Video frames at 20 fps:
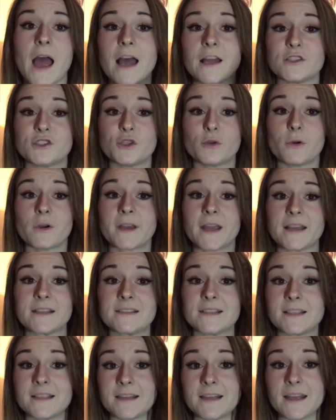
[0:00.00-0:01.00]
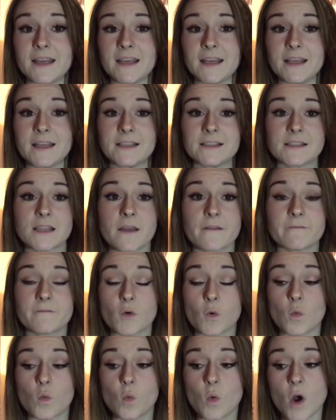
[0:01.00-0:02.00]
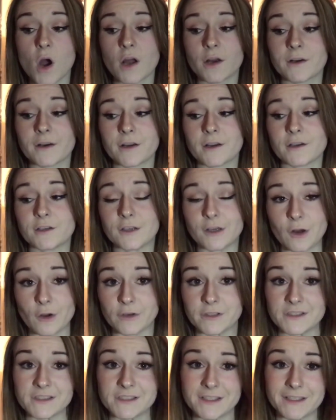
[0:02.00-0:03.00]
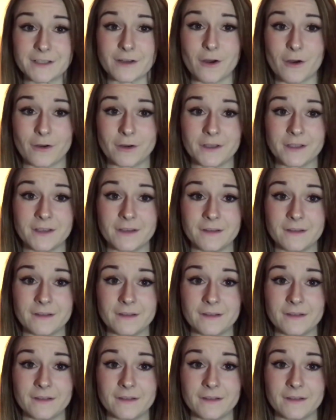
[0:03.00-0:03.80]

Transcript: and you are getting these for £1.99.